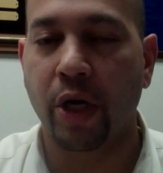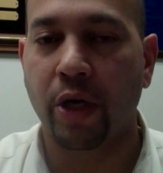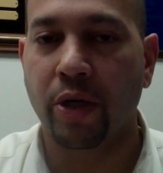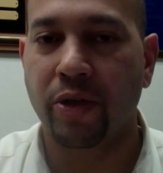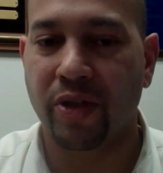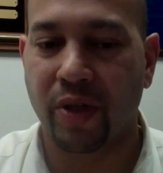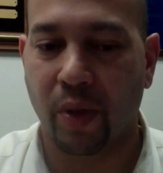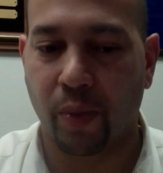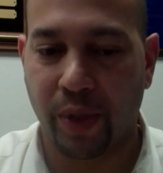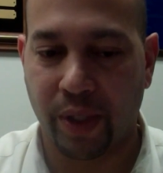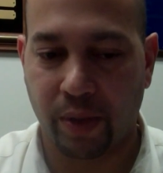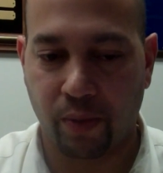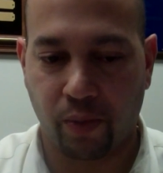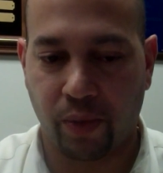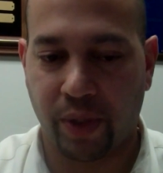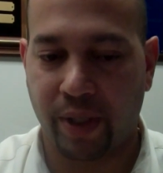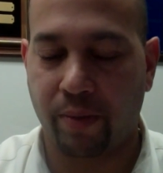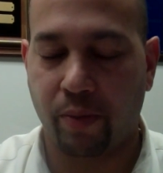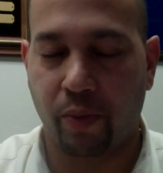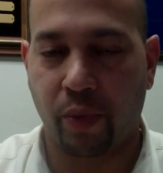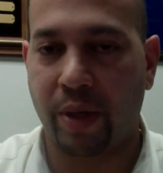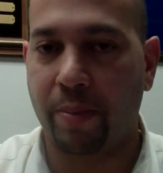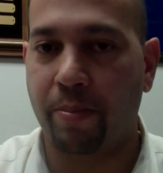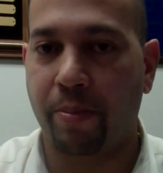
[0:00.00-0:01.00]
So
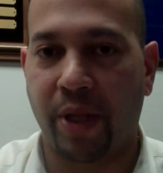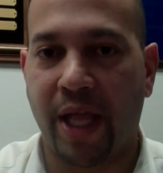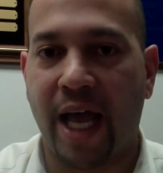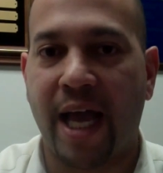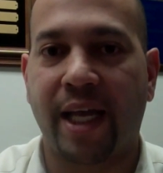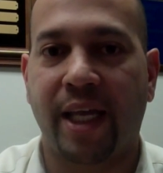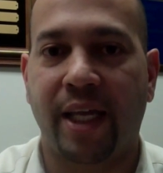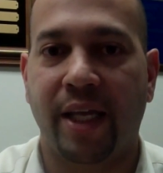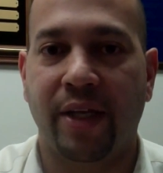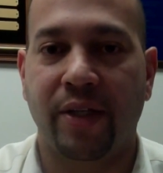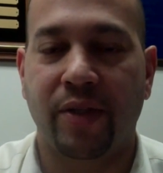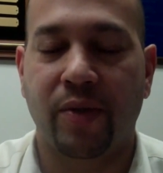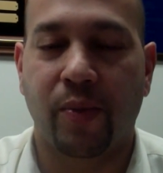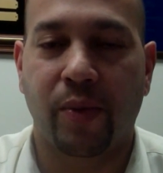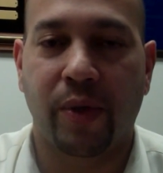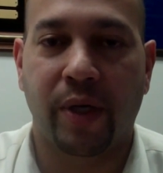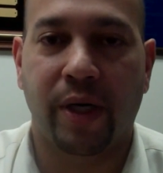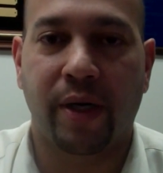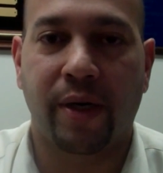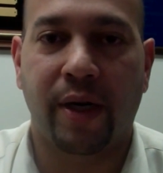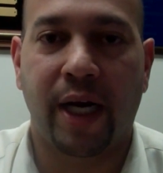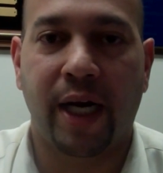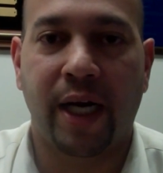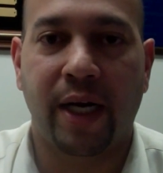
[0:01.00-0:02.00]
when black kids
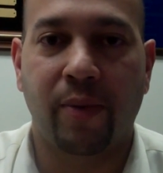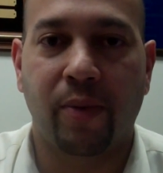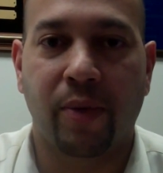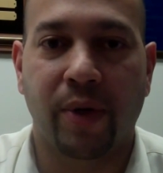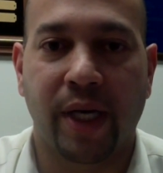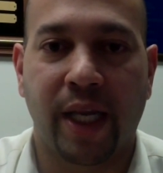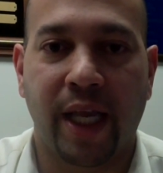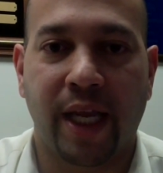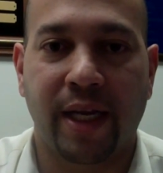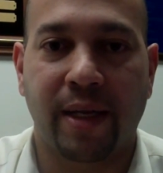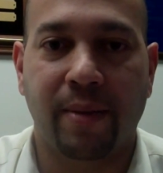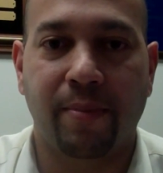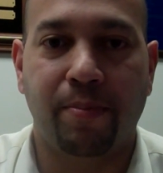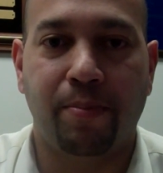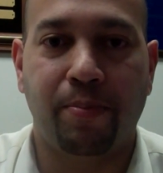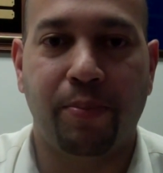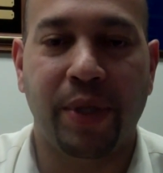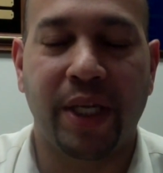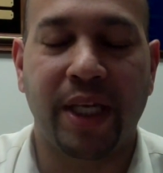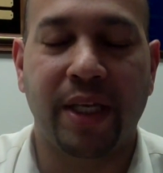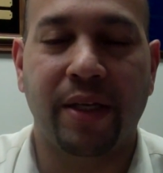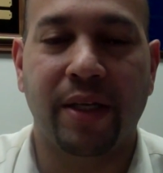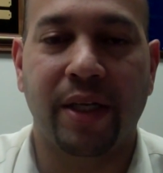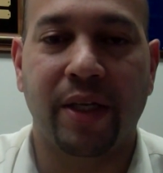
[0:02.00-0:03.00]
were getting
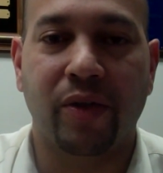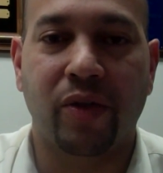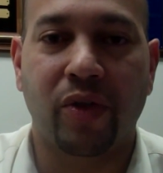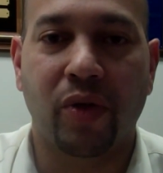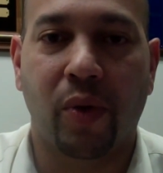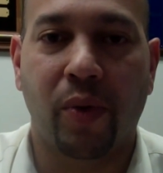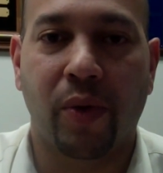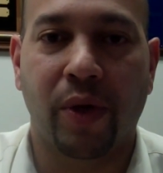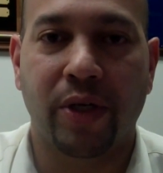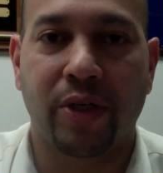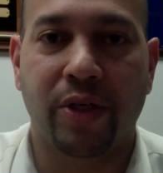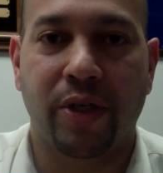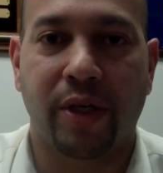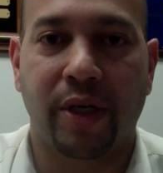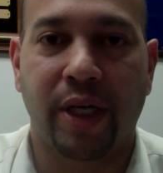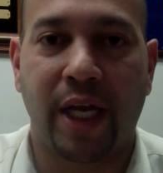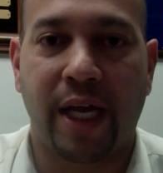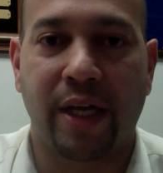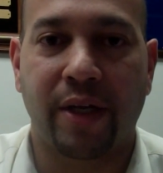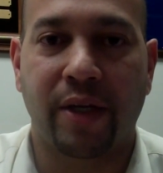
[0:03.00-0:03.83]
beaten and tortured